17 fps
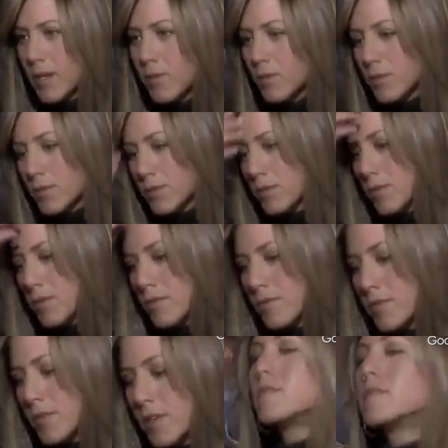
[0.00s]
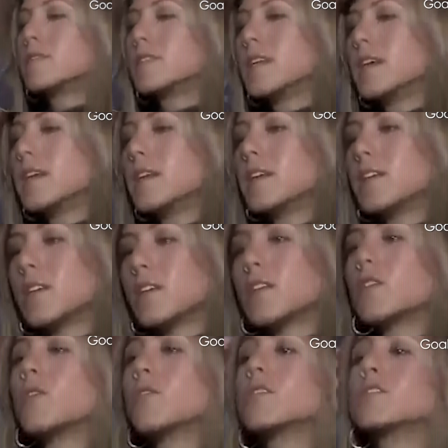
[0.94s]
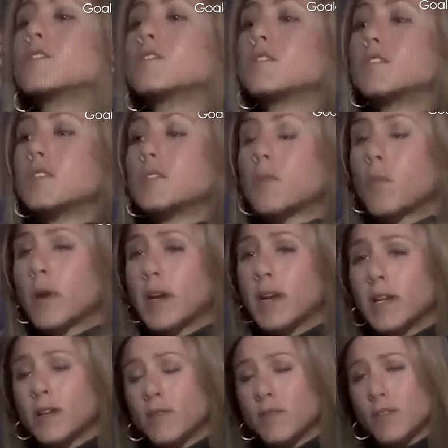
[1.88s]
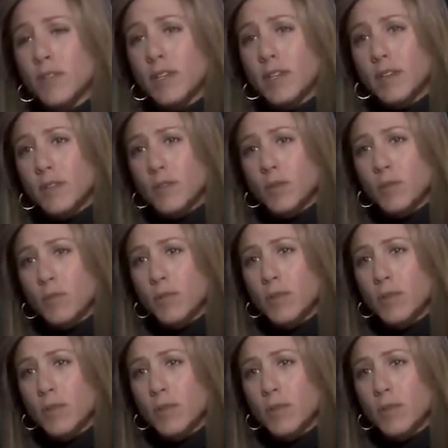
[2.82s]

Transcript: Now we're sort of standing in our corners just waiting for the other to